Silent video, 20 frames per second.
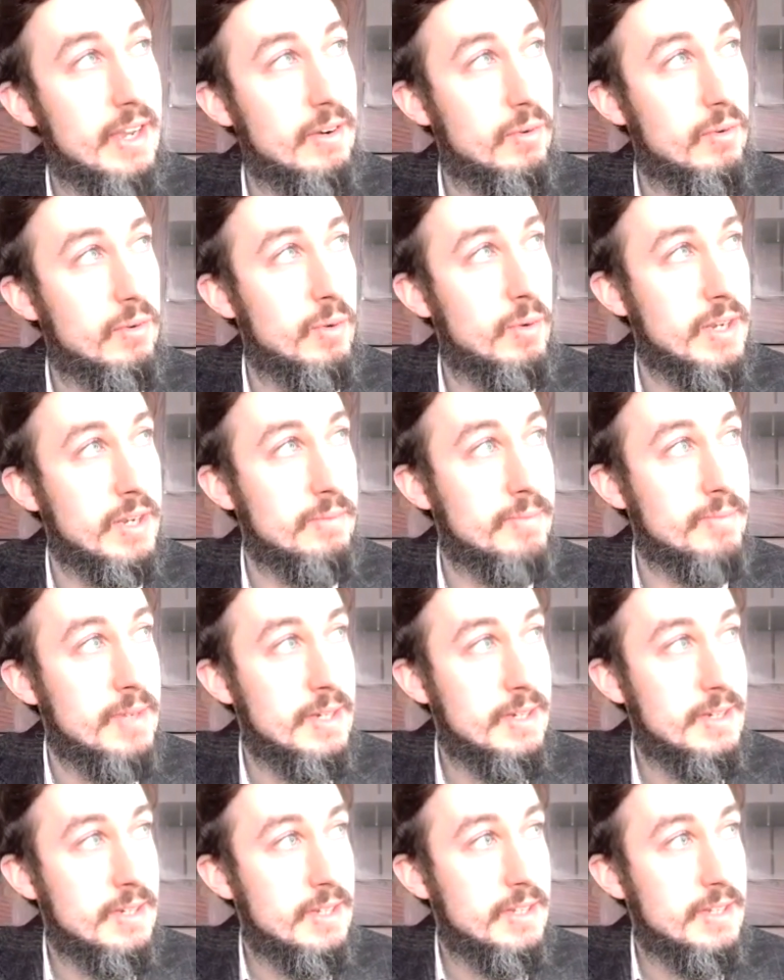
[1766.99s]
when you
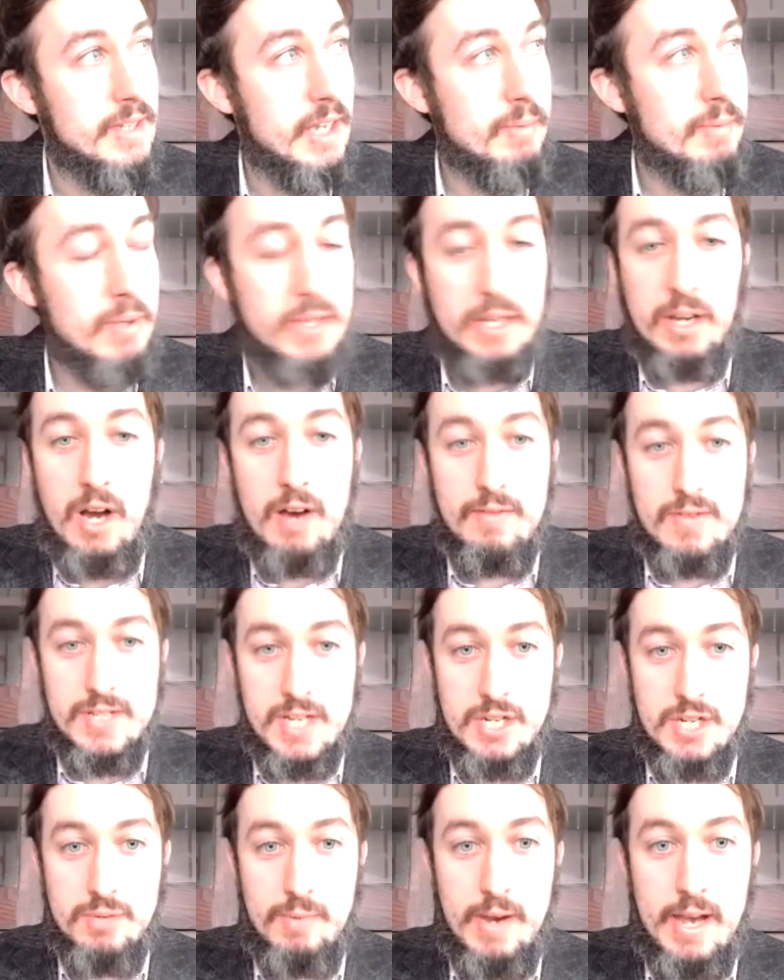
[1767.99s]
think about the
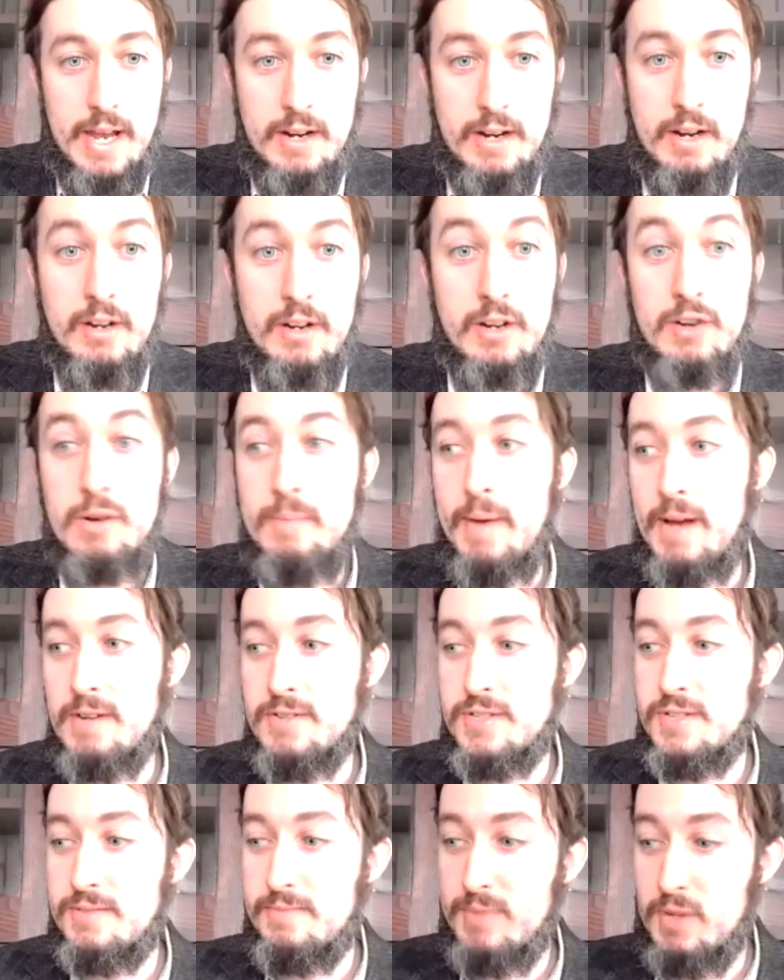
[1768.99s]
conversation we had earlier about,
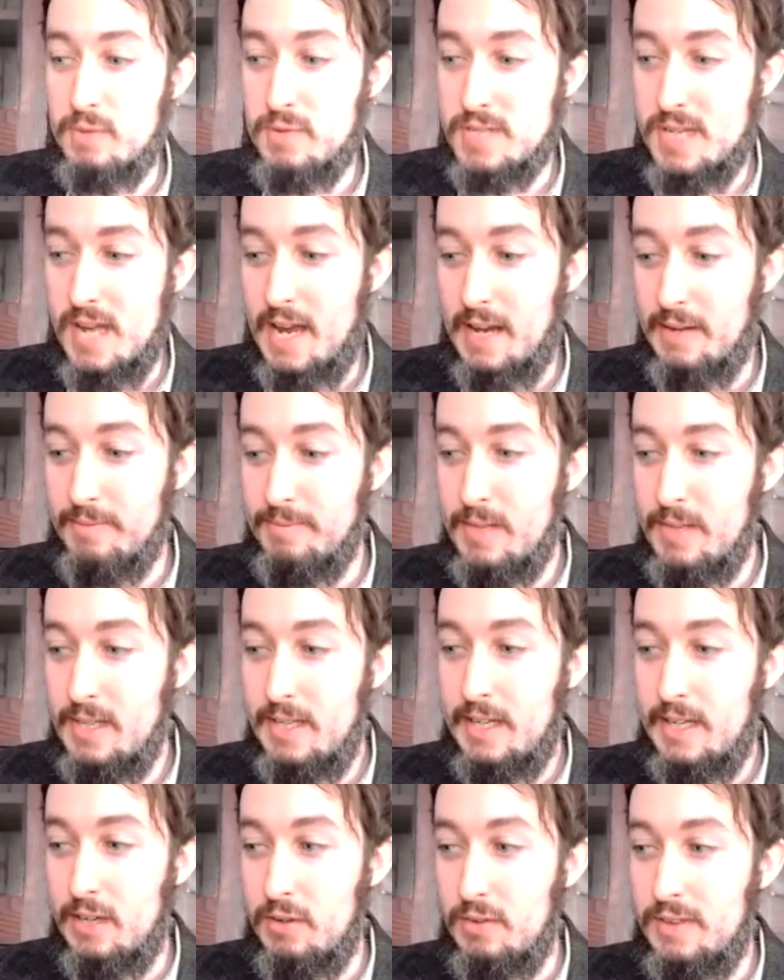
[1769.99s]
you were saying,
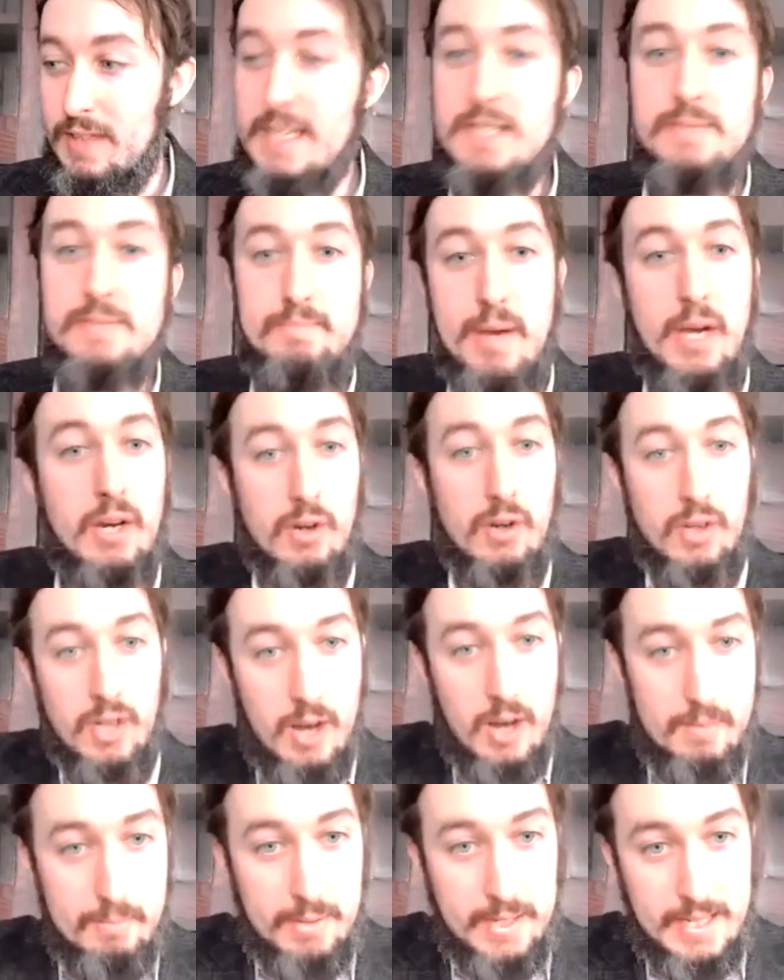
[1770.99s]
you know, these bigger
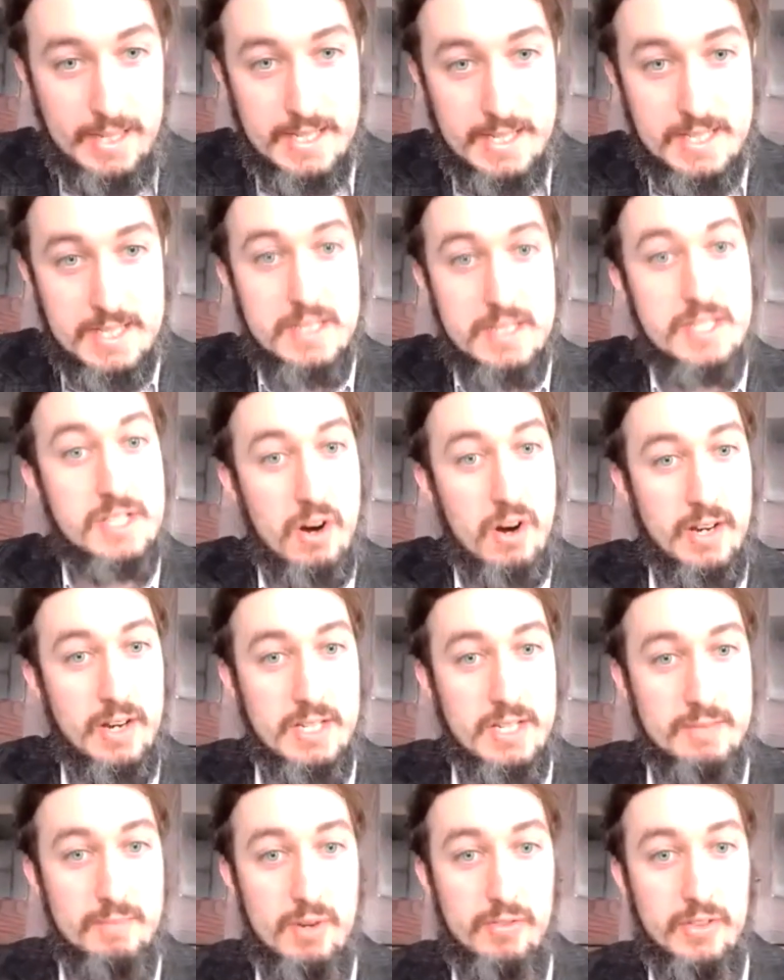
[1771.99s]
companies starting
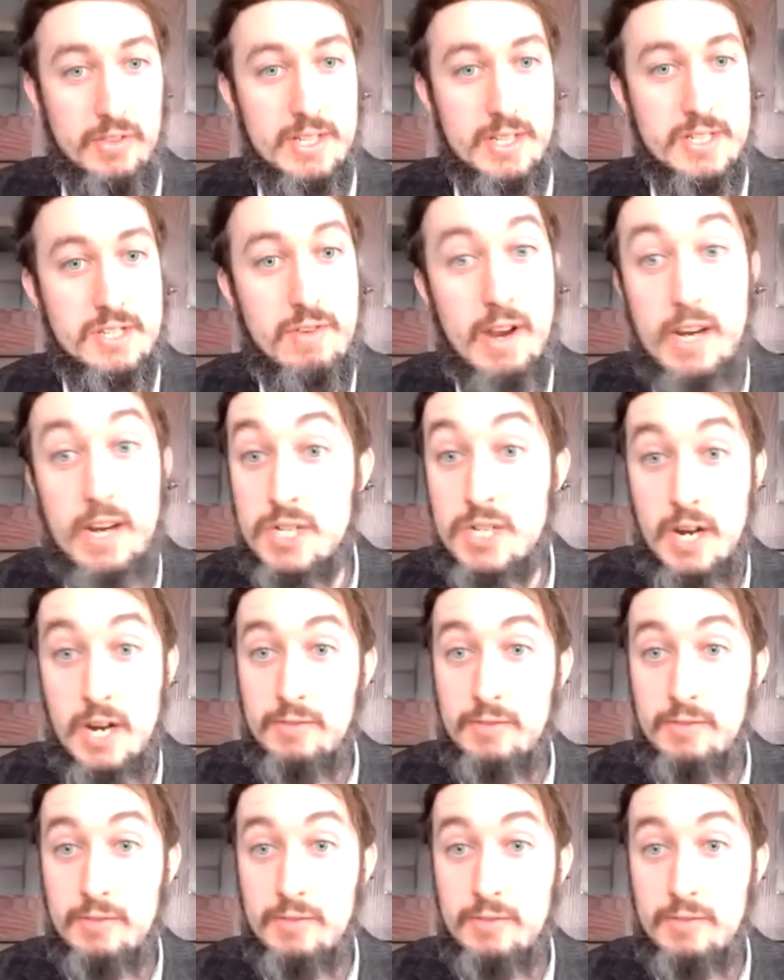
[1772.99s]
to move in this direction.